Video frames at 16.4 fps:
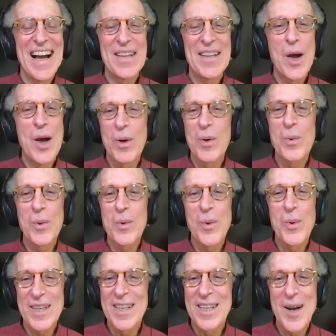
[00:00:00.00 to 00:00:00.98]
and no one would
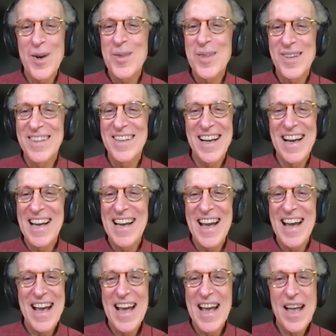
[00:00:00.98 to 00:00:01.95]
want to go there
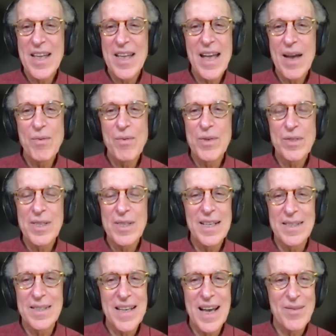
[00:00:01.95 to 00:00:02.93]
ever
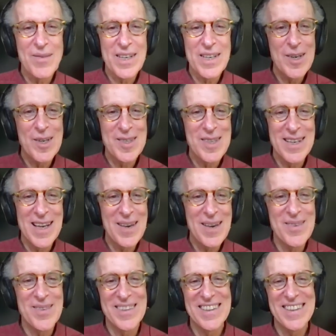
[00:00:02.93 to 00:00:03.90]
since, having heard the
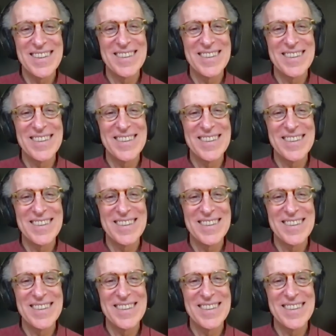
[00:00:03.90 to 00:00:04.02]
name of it.